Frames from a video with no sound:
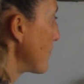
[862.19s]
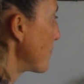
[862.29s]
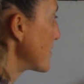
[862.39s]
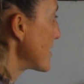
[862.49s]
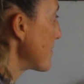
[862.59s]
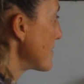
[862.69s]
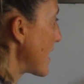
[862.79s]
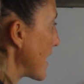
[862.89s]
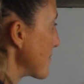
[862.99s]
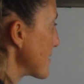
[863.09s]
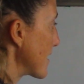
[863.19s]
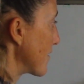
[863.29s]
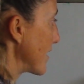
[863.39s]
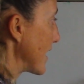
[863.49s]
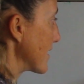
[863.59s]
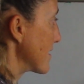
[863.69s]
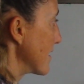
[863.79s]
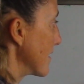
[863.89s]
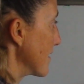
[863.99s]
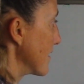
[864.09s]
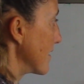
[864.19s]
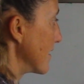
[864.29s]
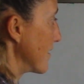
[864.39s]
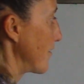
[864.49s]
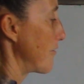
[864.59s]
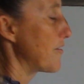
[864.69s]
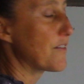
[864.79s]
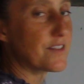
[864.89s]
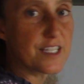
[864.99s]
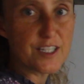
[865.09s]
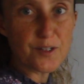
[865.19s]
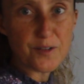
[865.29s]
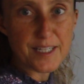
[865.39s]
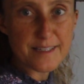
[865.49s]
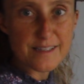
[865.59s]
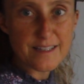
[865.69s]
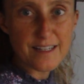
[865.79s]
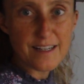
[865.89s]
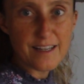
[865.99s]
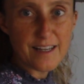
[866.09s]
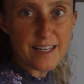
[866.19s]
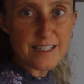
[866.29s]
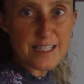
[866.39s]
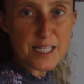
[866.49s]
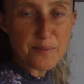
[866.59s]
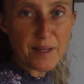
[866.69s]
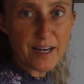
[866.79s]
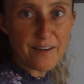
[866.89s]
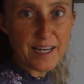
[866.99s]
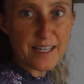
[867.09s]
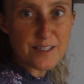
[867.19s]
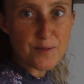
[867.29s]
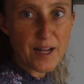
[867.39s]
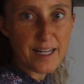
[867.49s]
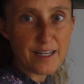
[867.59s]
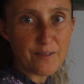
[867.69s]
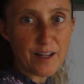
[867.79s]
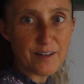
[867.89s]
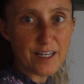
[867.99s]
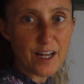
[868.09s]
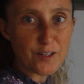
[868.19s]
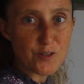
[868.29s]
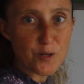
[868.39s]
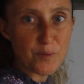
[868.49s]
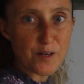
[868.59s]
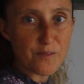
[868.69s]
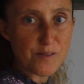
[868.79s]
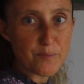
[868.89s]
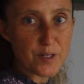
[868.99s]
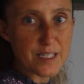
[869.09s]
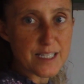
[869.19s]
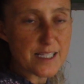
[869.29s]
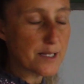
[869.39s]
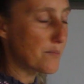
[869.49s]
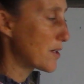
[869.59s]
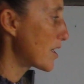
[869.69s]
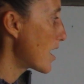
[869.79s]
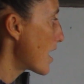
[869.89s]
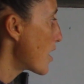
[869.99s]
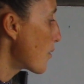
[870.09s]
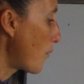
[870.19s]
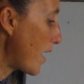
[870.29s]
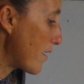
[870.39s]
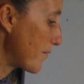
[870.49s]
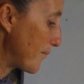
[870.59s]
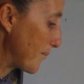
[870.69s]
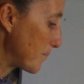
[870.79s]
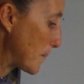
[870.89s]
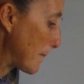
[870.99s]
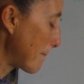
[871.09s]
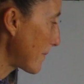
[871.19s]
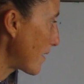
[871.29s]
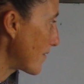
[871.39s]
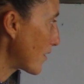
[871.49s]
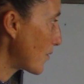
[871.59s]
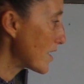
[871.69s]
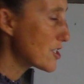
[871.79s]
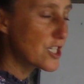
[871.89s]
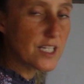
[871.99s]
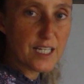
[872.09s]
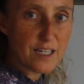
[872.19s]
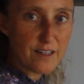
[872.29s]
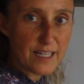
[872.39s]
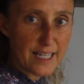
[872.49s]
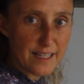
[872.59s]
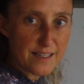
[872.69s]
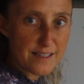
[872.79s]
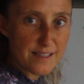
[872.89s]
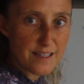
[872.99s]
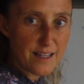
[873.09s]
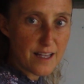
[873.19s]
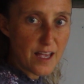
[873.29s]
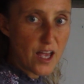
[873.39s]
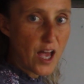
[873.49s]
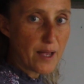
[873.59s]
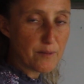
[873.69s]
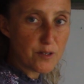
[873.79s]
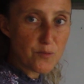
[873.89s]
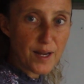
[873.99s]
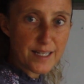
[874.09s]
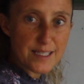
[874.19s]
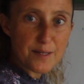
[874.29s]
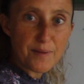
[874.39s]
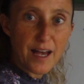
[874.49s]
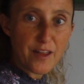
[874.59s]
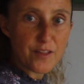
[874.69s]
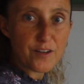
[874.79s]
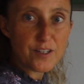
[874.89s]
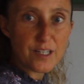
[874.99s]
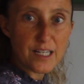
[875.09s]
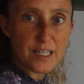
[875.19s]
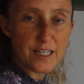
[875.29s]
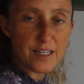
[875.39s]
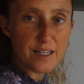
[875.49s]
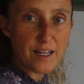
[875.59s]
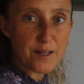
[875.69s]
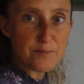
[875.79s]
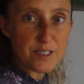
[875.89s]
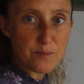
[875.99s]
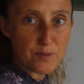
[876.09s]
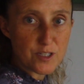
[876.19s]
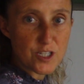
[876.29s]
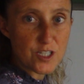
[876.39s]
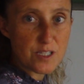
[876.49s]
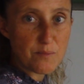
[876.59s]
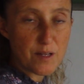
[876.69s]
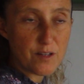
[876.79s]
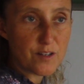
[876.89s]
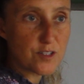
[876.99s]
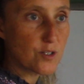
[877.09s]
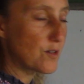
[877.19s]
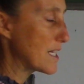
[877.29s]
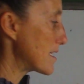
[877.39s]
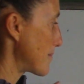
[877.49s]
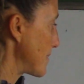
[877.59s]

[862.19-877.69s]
sometimes it'll get 50 degrees in some areas, right? Around in October, November, and December. Well, the question here is, I'm going to write some other temperatures, some other degrees up